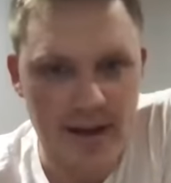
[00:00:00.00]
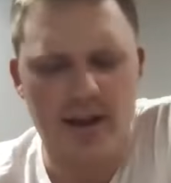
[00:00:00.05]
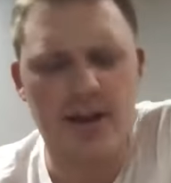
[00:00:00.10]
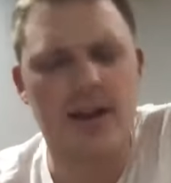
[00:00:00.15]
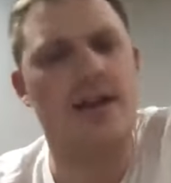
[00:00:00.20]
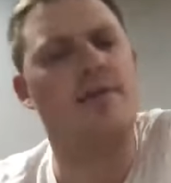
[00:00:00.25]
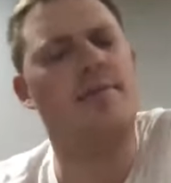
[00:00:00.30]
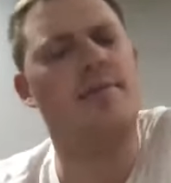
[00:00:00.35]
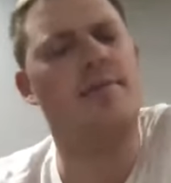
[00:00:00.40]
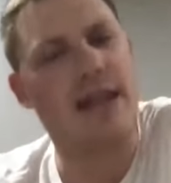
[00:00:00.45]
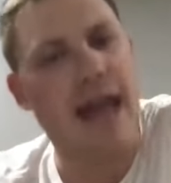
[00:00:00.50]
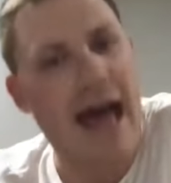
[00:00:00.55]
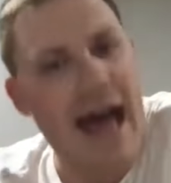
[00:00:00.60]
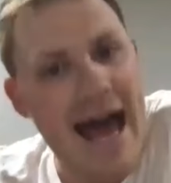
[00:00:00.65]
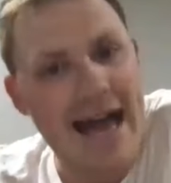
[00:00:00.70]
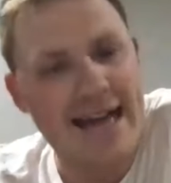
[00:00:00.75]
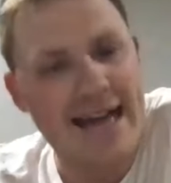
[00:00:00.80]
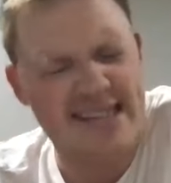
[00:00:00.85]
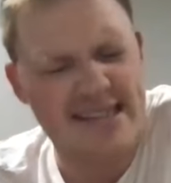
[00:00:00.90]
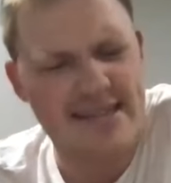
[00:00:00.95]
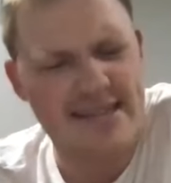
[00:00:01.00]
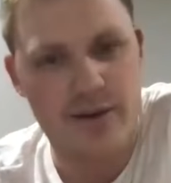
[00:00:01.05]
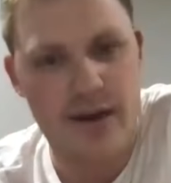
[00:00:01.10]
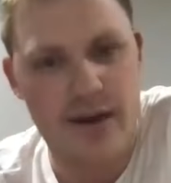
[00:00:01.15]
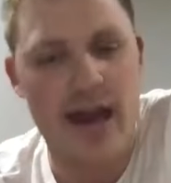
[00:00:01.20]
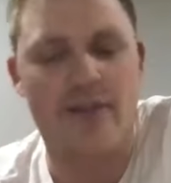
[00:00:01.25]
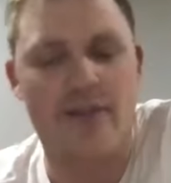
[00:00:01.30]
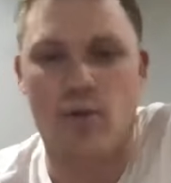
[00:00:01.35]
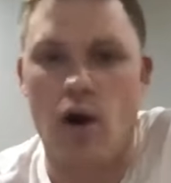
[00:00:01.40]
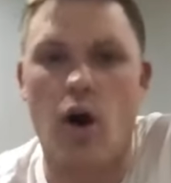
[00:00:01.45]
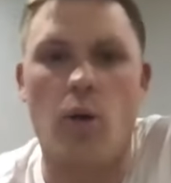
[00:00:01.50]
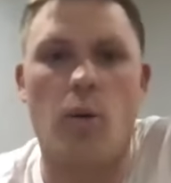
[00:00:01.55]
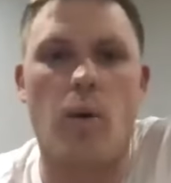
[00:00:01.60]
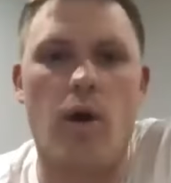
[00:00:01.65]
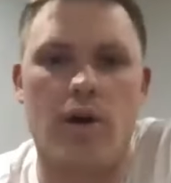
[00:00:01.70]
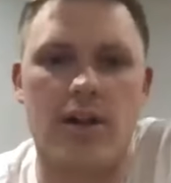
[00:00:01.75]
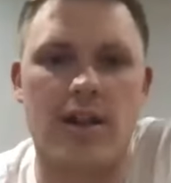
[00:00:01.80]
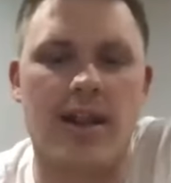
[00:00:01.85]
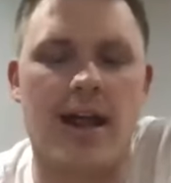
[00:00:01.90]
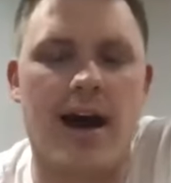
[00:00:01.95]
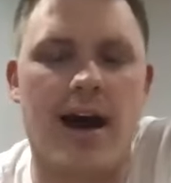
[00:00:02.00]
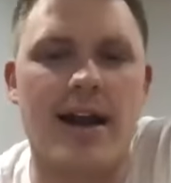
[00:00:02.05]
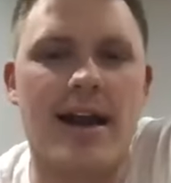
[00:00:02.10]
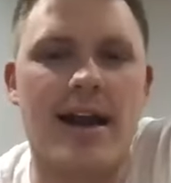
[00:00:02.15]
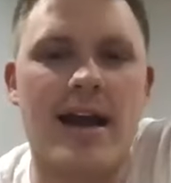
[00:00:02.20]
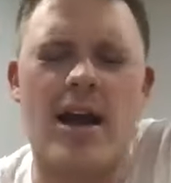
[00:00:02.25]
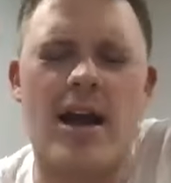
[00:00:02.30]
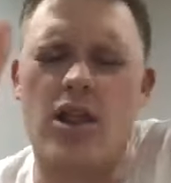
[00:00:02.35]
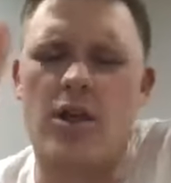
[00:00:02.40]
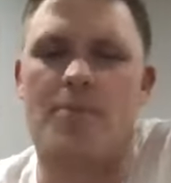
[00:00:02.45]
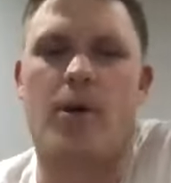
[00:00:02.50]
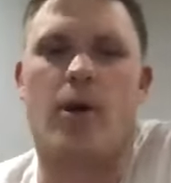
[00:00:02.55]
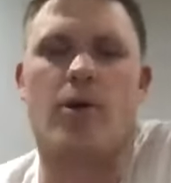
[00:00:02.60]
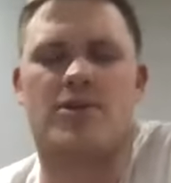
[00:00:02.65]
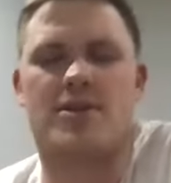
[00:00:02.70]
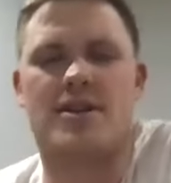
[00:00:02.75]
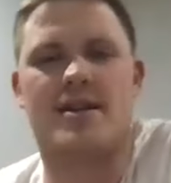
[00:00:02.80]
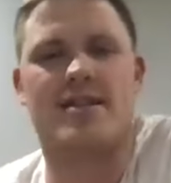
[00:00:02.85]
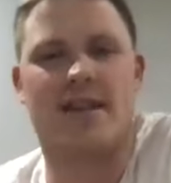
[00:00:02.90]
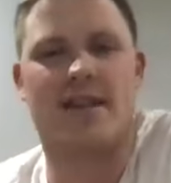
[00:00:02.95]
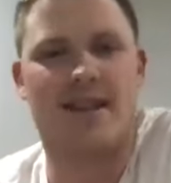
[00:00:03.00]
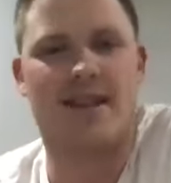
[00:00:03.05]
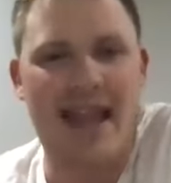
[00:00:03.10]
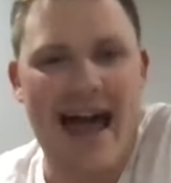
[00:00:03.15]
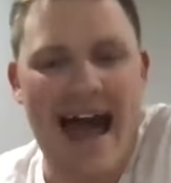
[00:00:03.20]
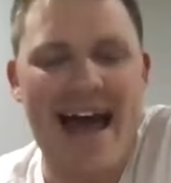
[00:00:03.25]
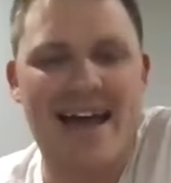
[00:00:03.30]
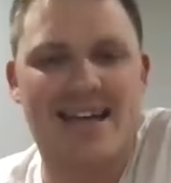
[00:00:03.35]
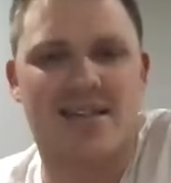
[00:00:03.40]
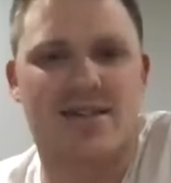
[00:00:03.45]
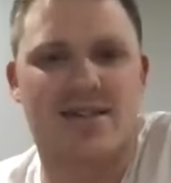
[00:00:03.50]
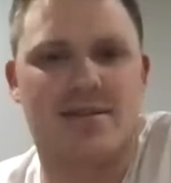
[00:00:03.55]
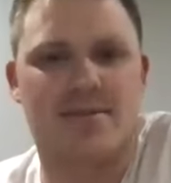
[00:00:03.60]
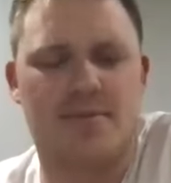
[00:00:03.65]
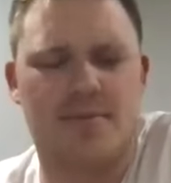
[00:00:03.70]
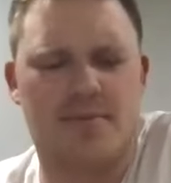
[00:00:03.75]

You need to be last, okay? If we're all walking in line, the person in the last,